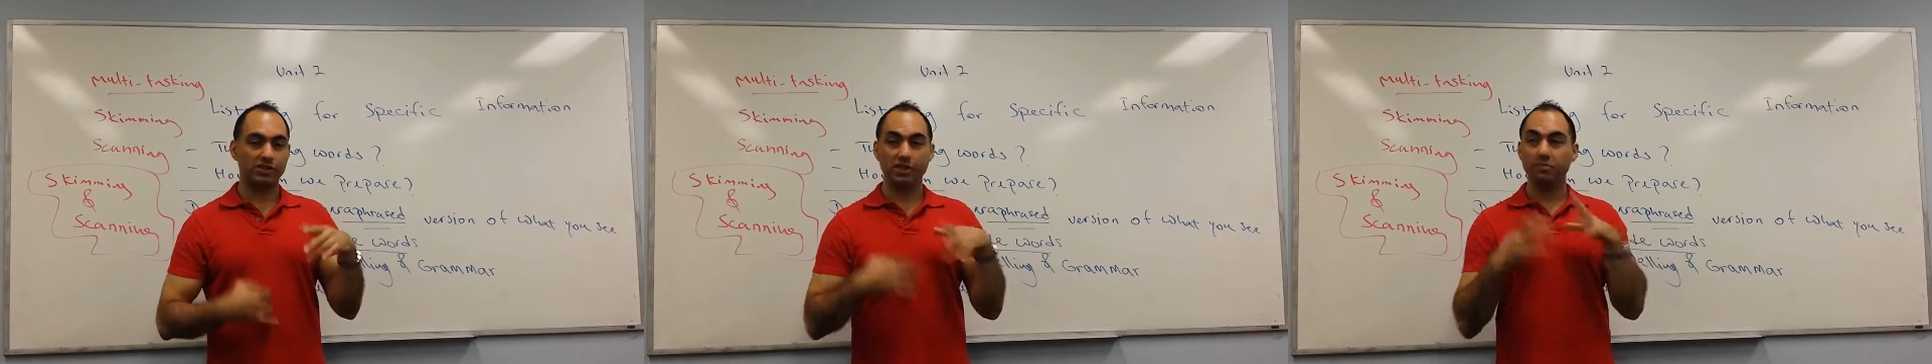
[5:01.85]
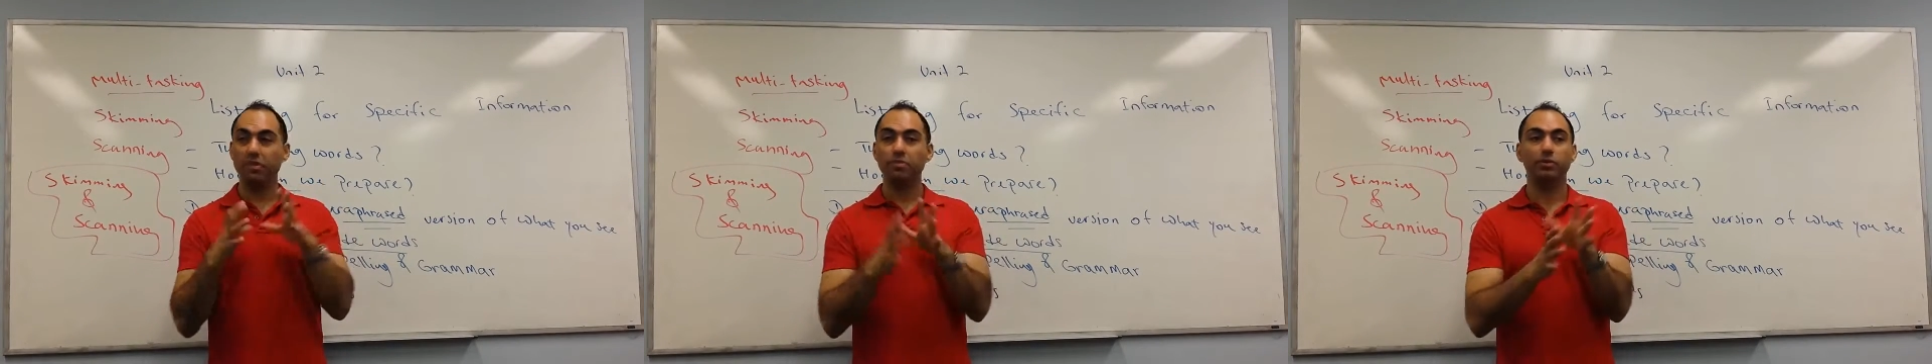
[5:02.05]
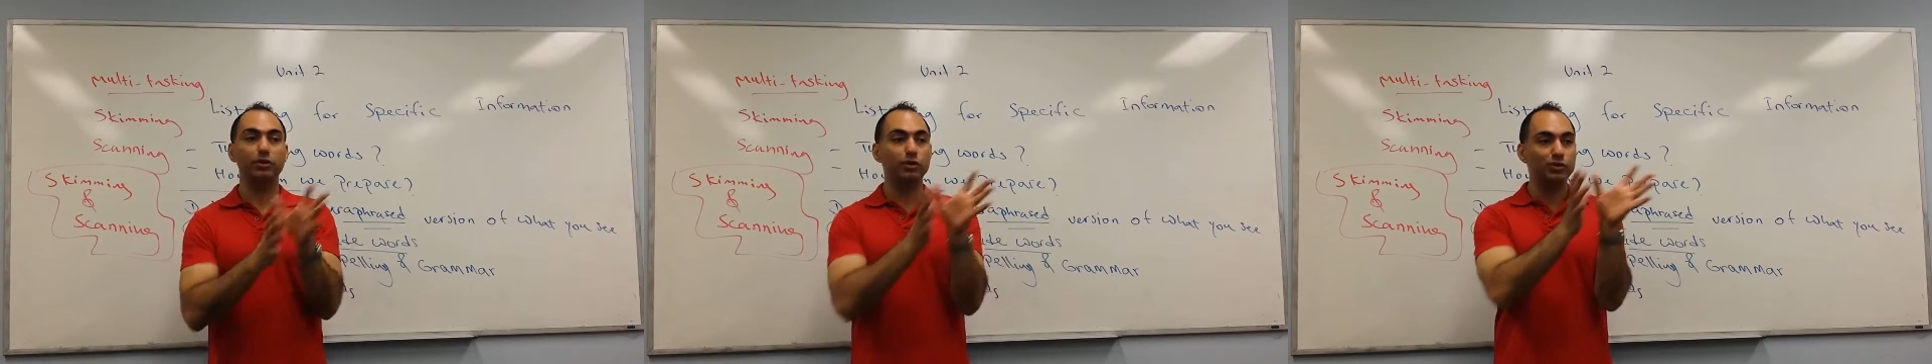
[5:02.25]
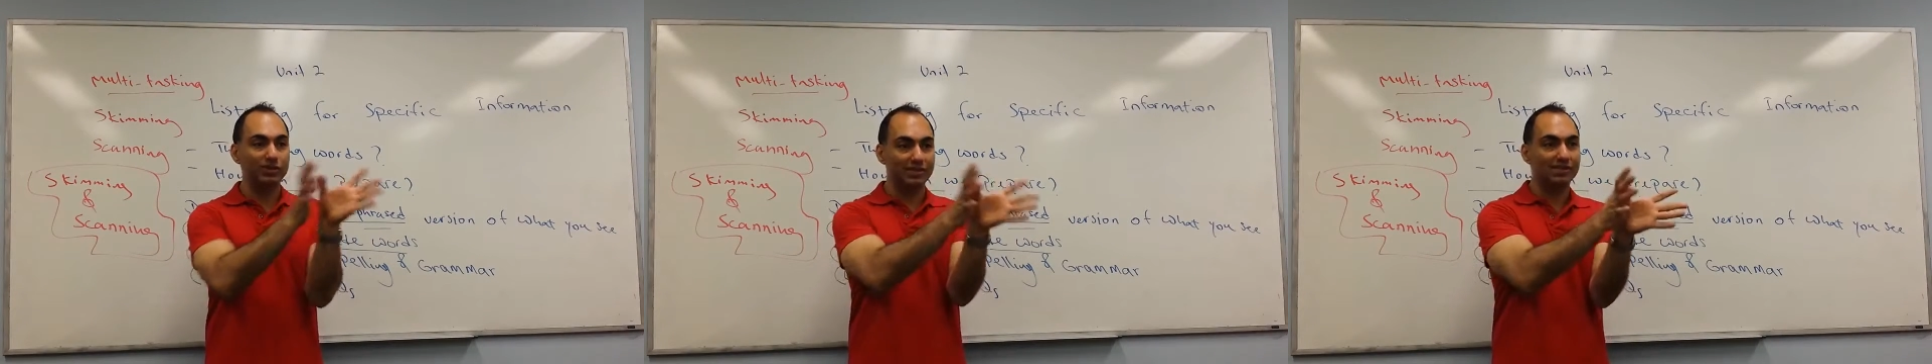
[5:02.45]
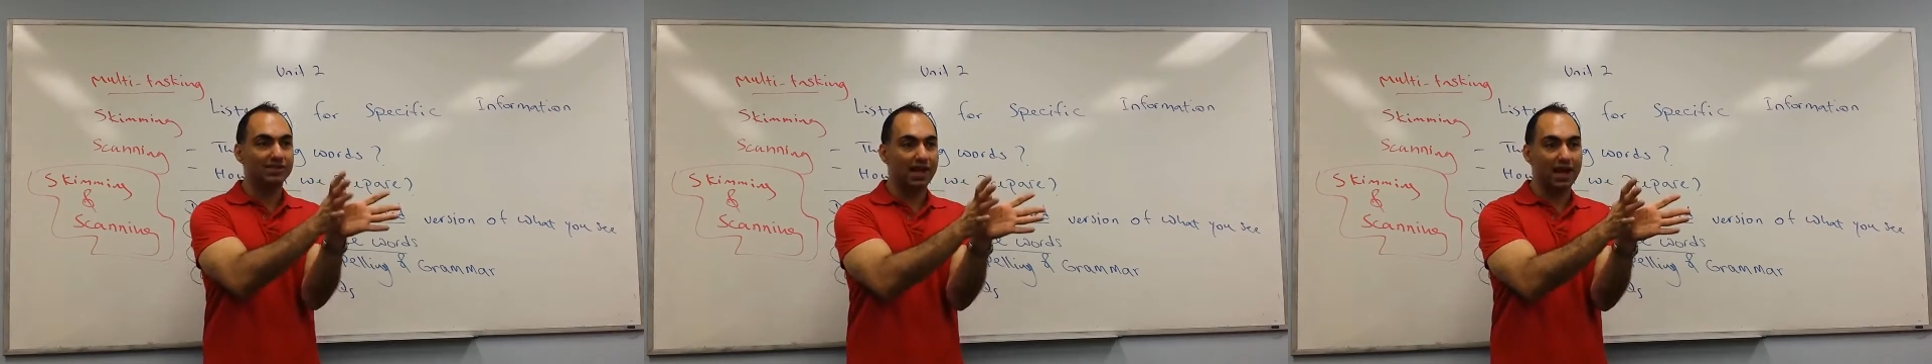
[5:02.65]
Some people use
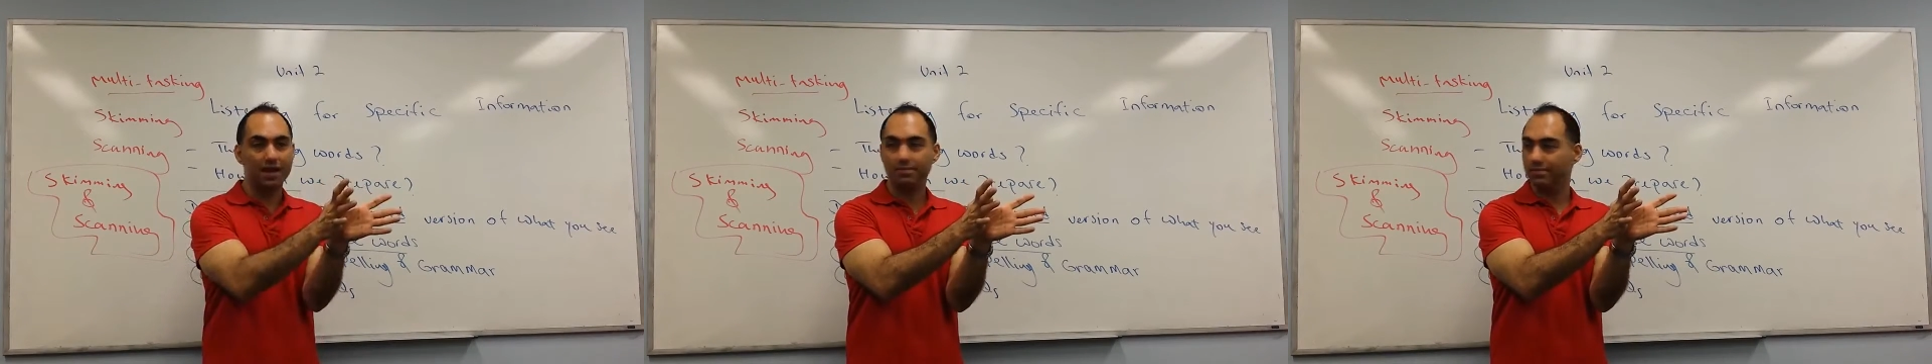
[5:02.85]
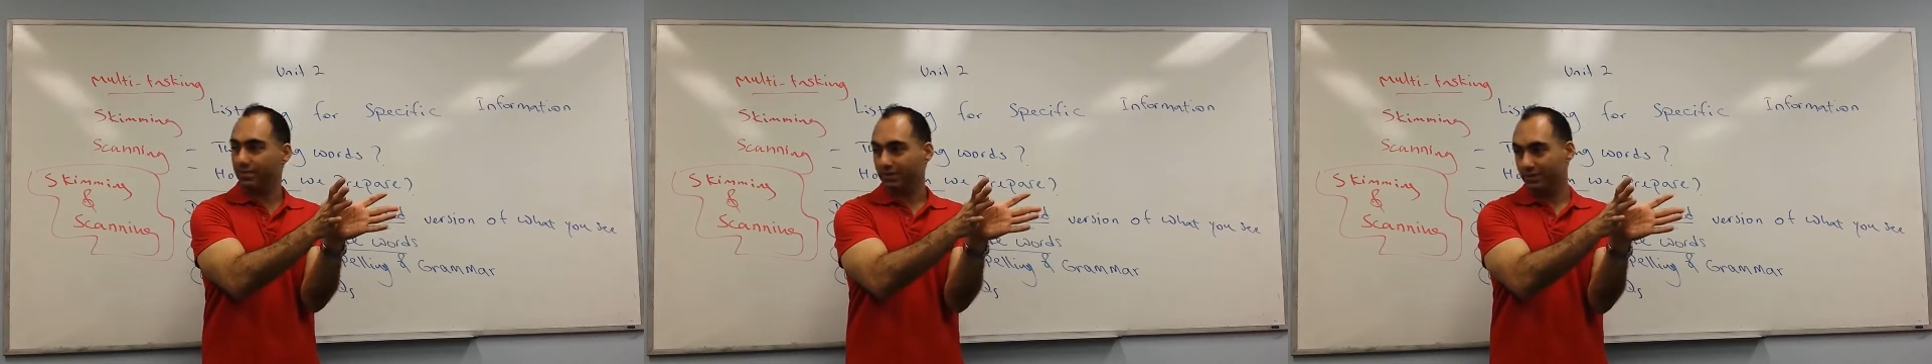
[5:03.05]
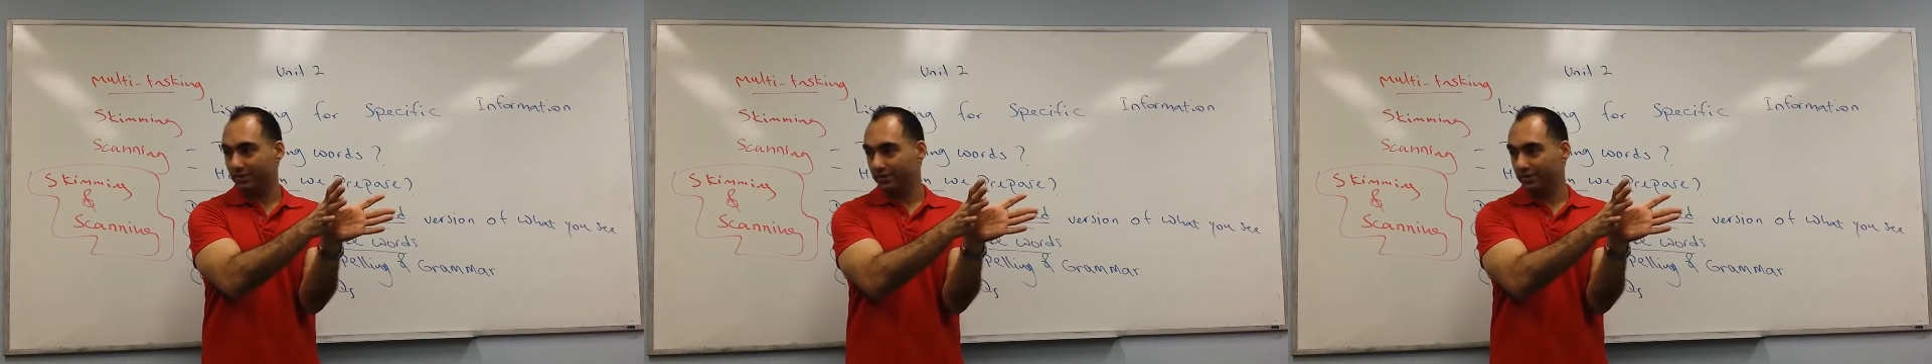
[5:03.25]
this time